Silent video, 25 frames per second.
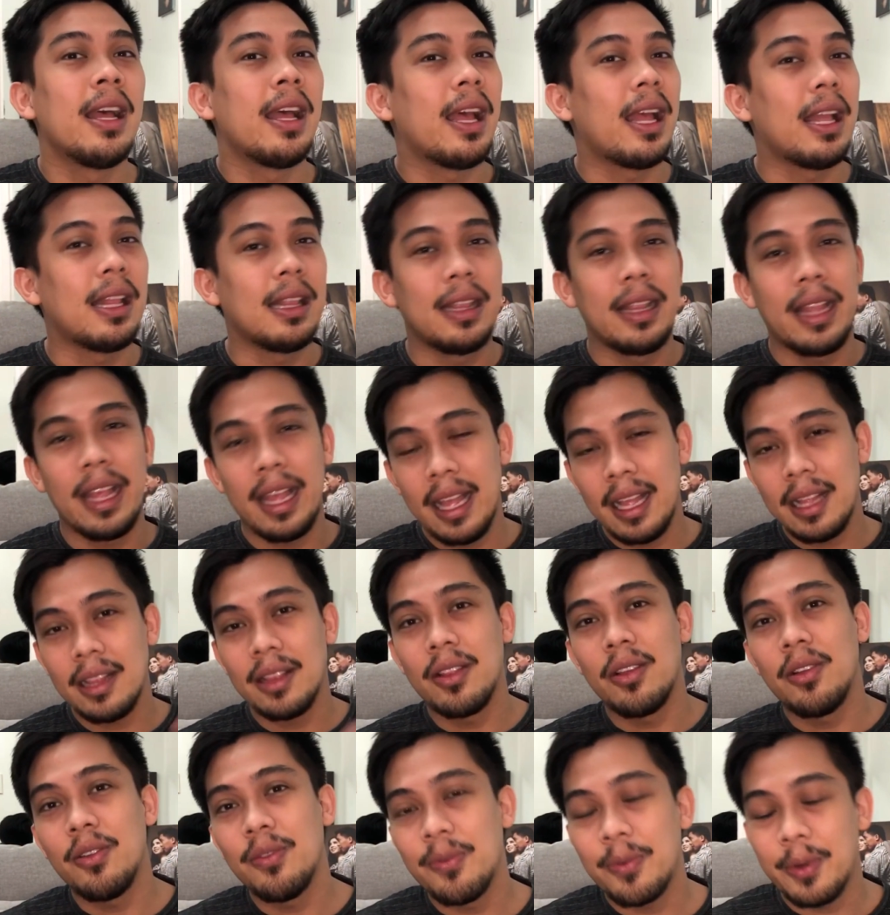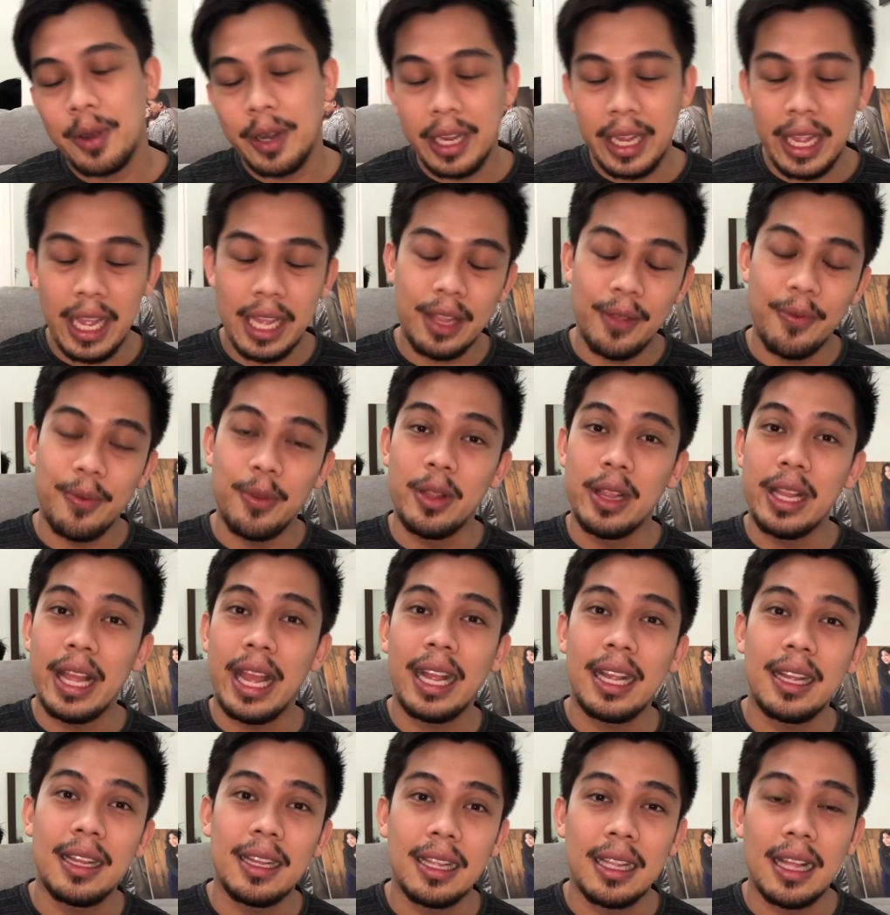And then don't forget, if you
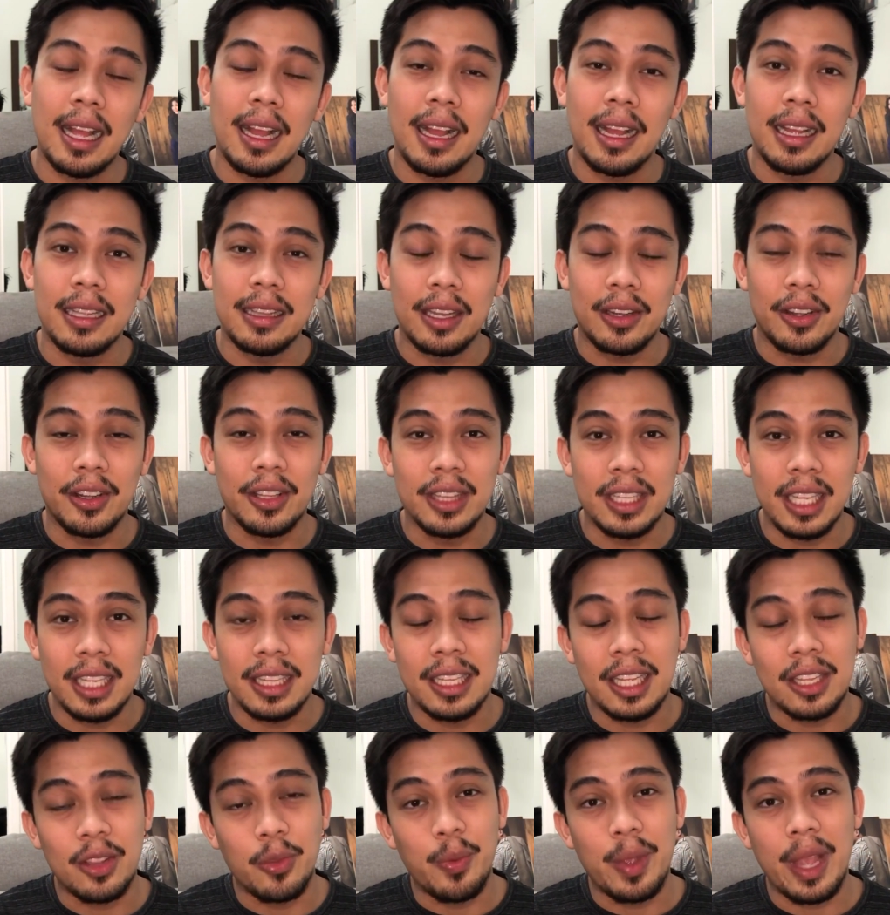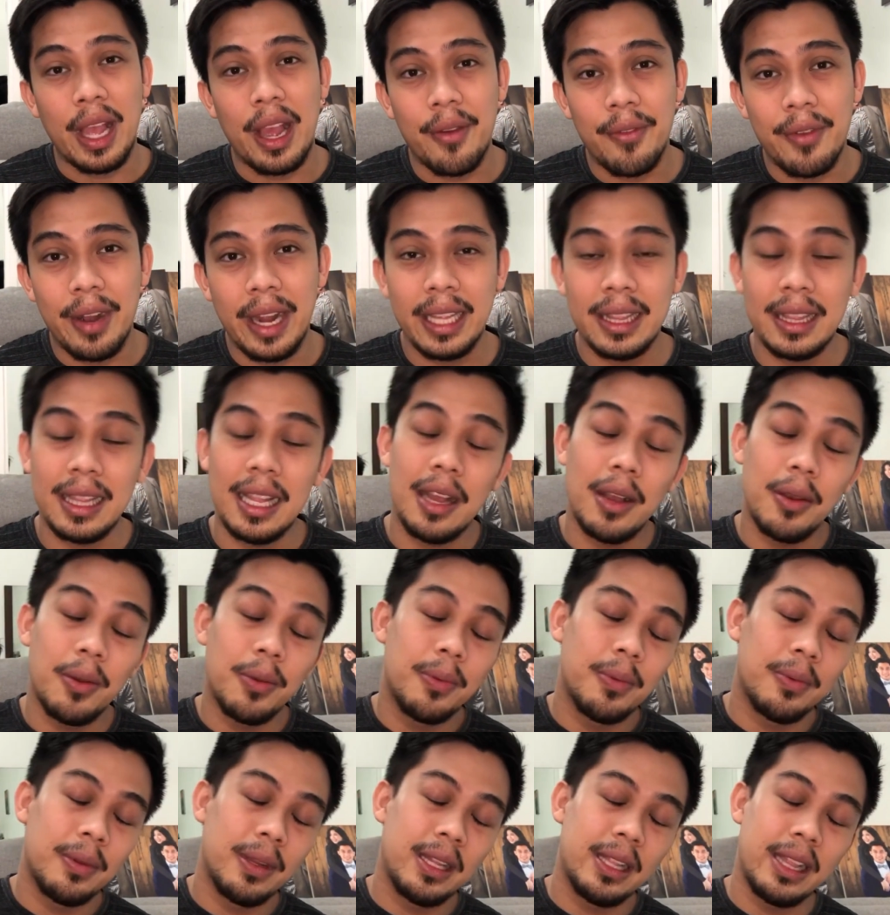like the content that we have right now,
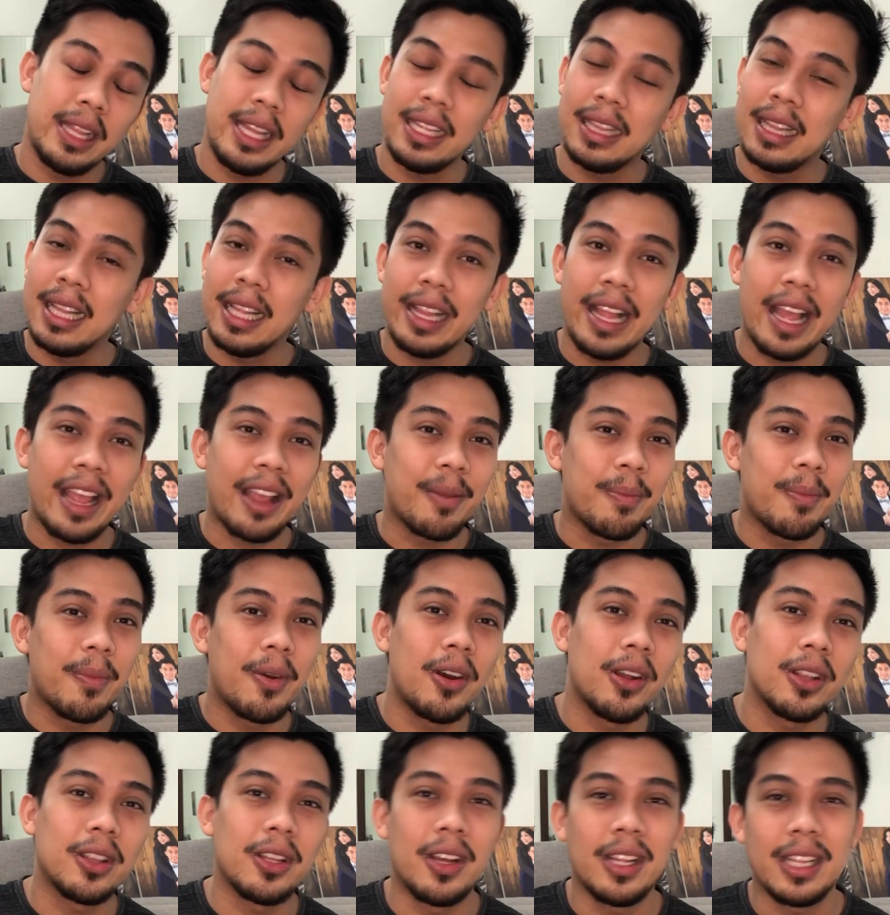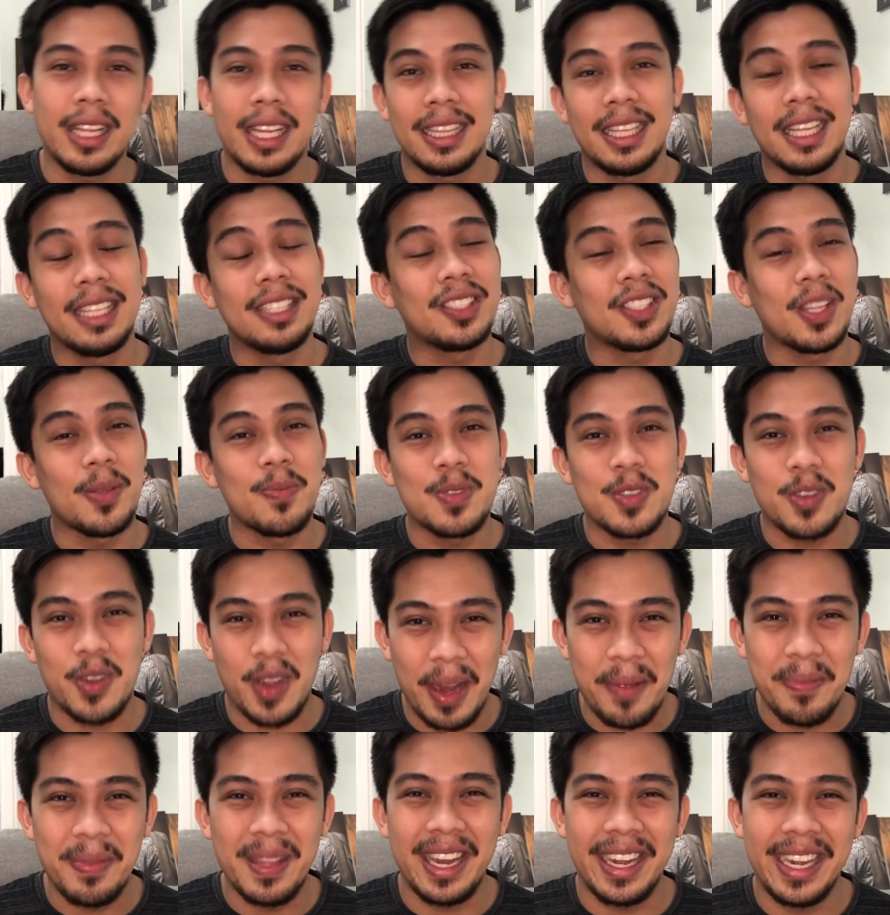click the like button and then
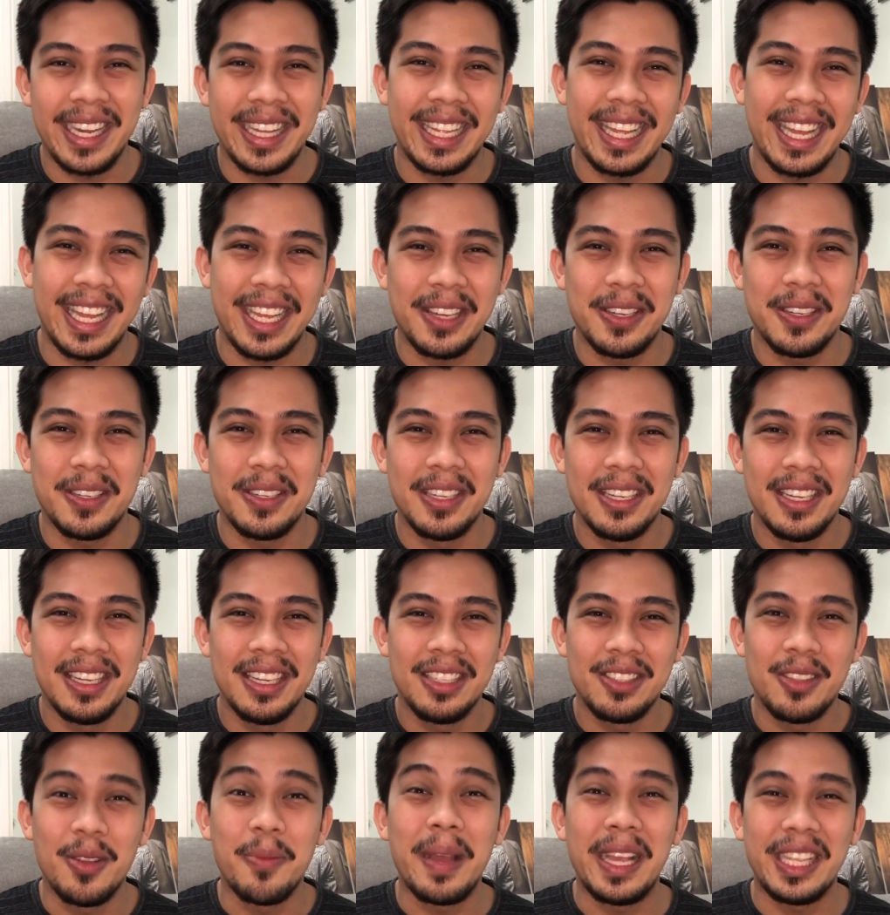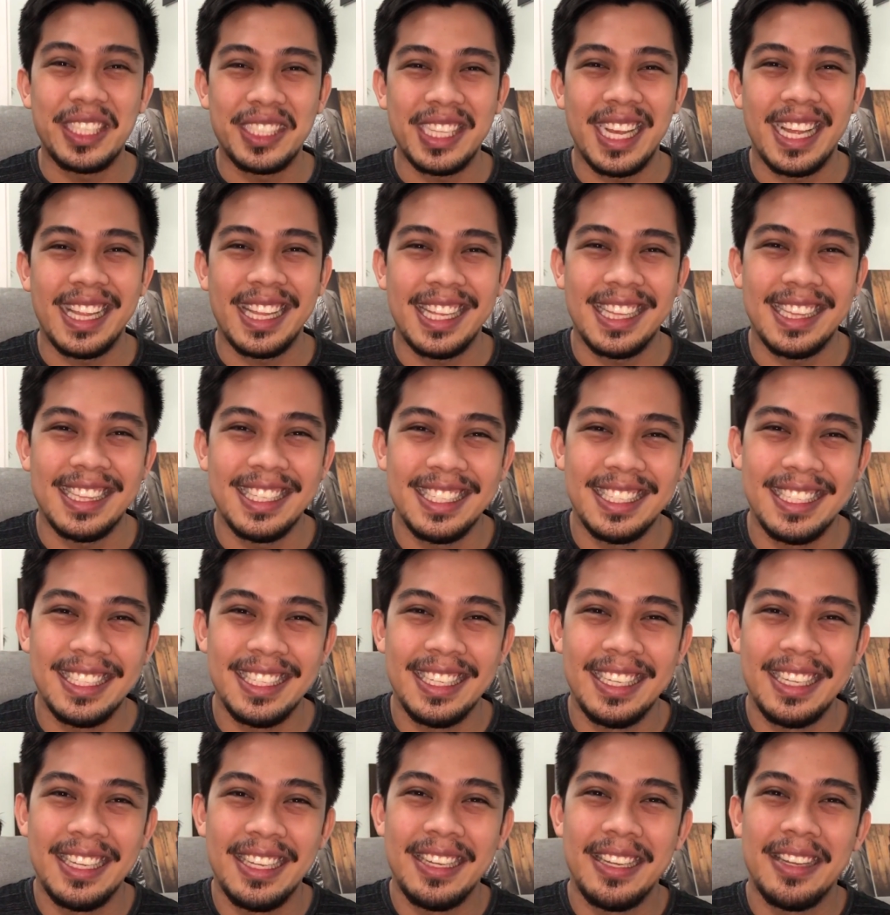subscribe na rin kayo to my channel.
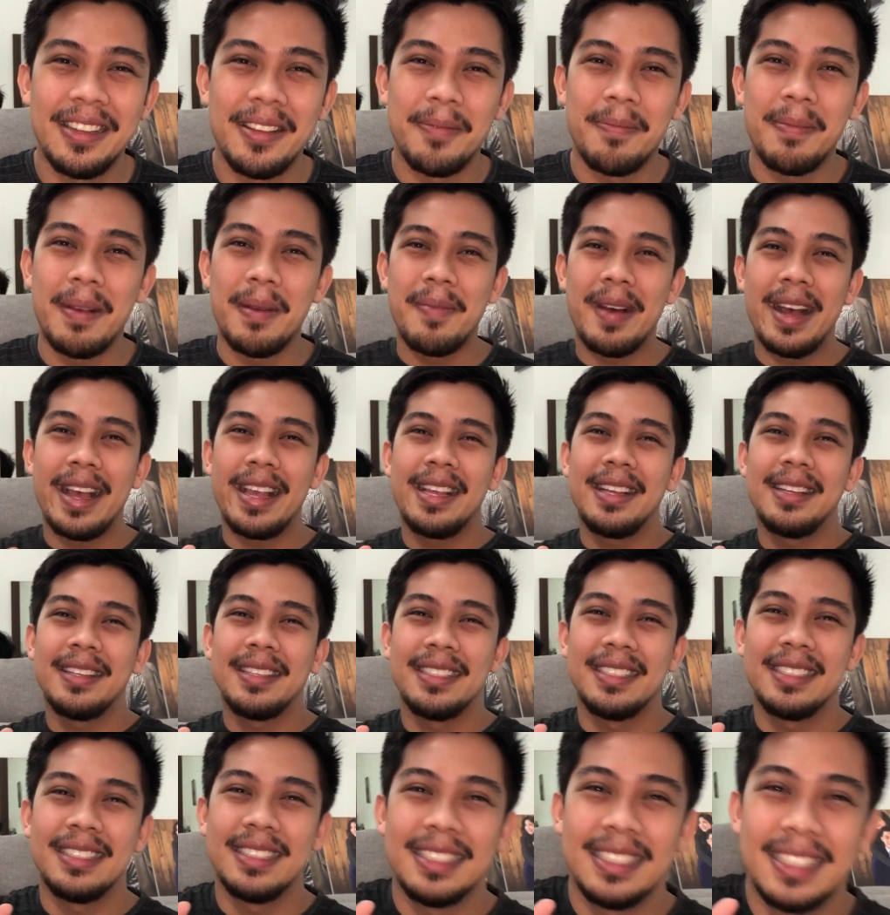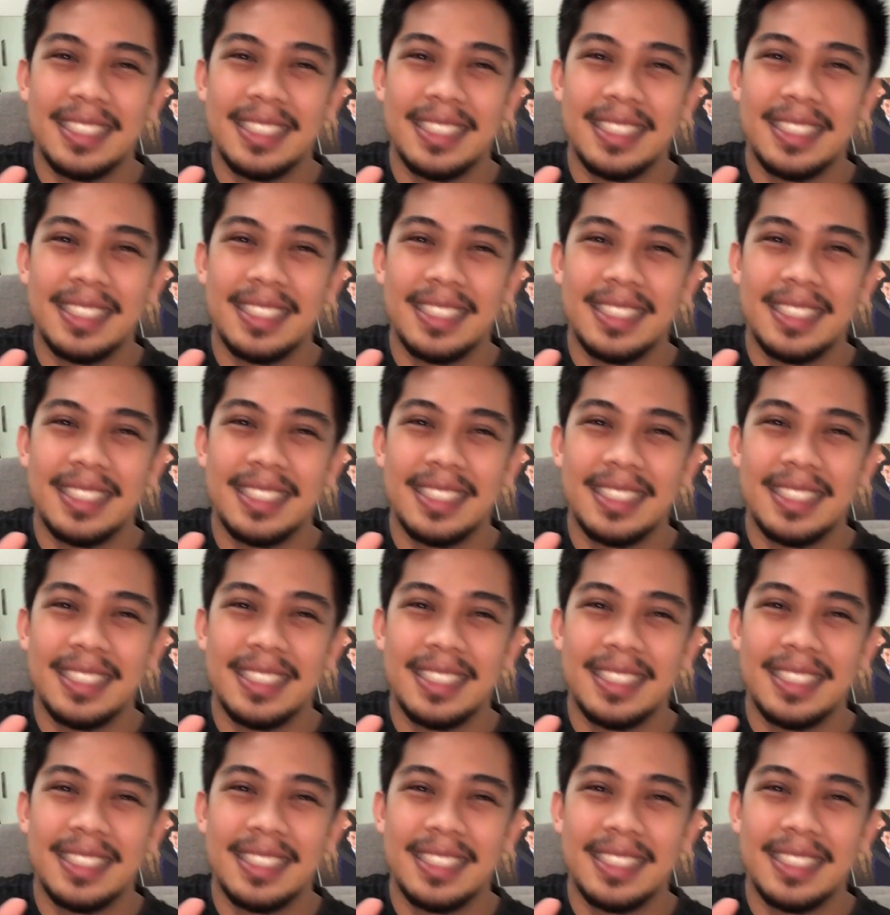Bye-bye!